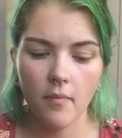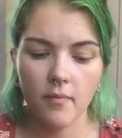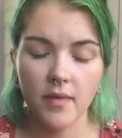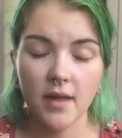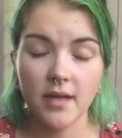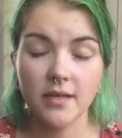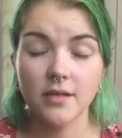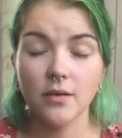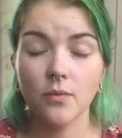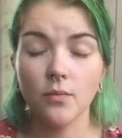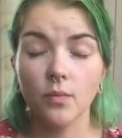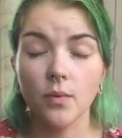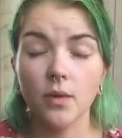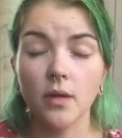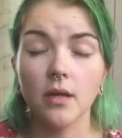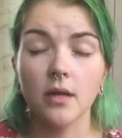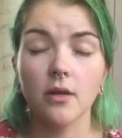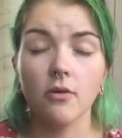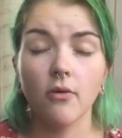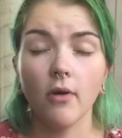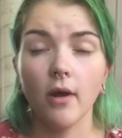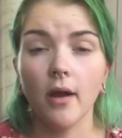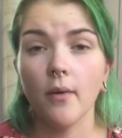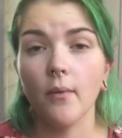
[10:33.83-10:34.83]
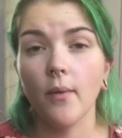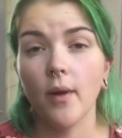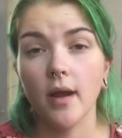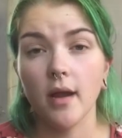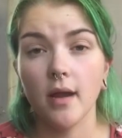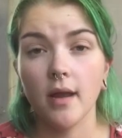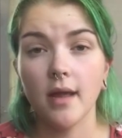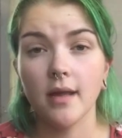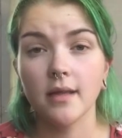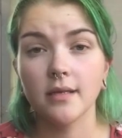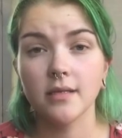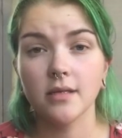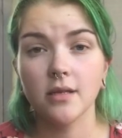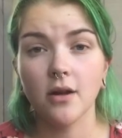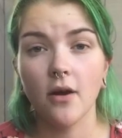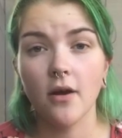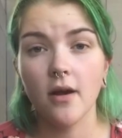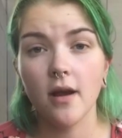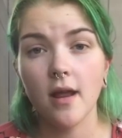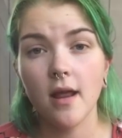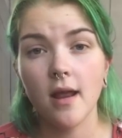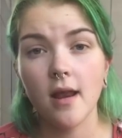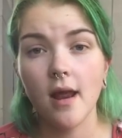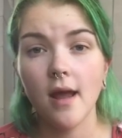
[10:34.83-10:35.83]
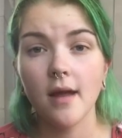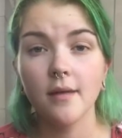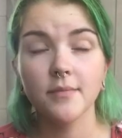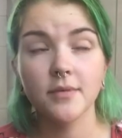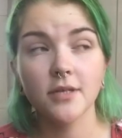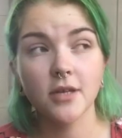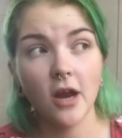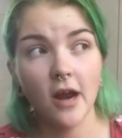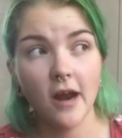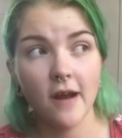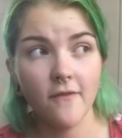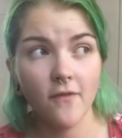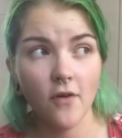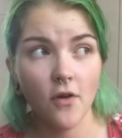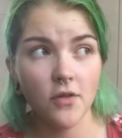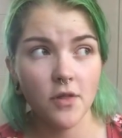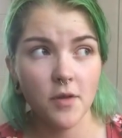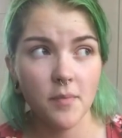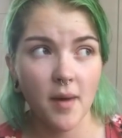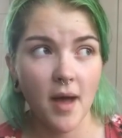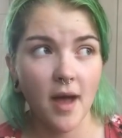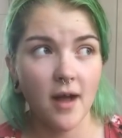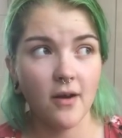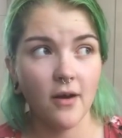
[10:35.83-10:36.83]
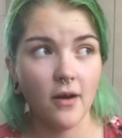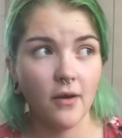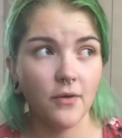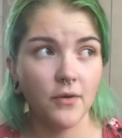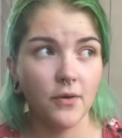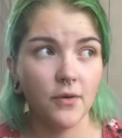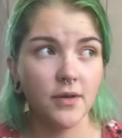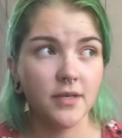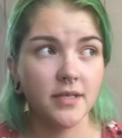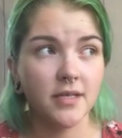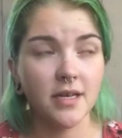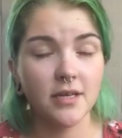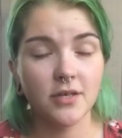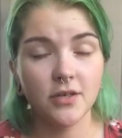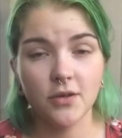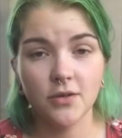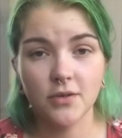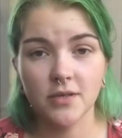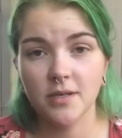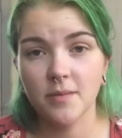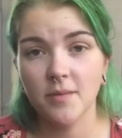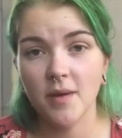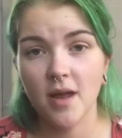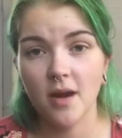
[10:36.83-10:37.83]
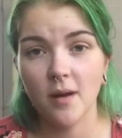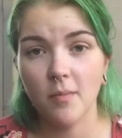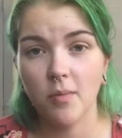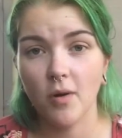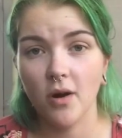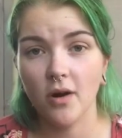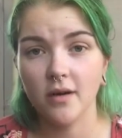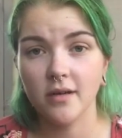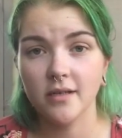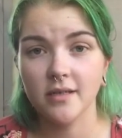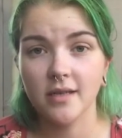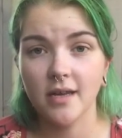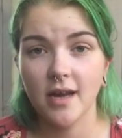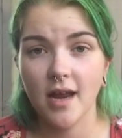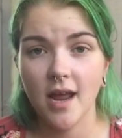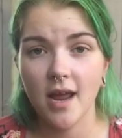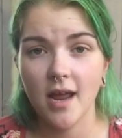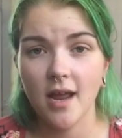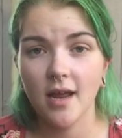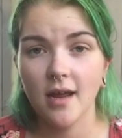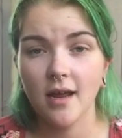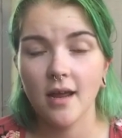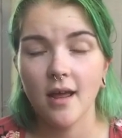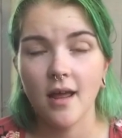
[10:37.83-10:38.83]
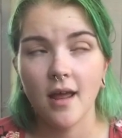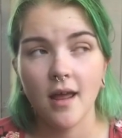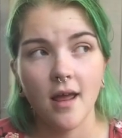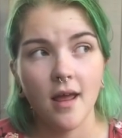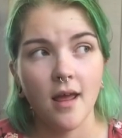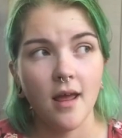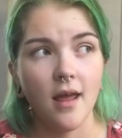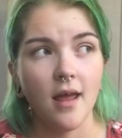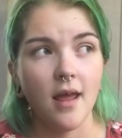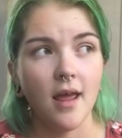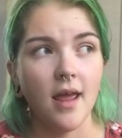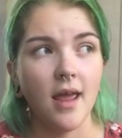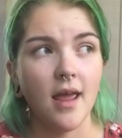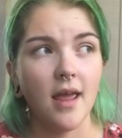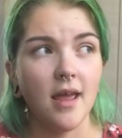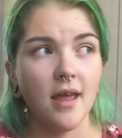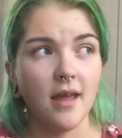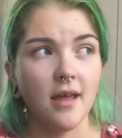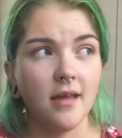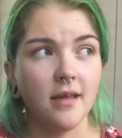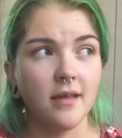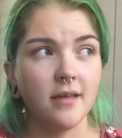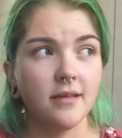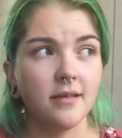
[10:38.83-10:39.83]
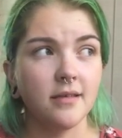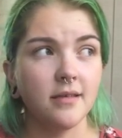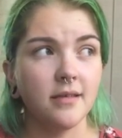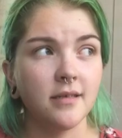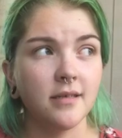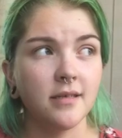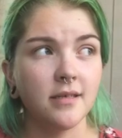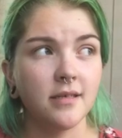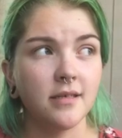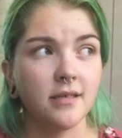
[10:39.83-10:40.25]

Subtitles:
That's a really great way to get started. I'm sorry for all the background noise. I chose to be at a park today, and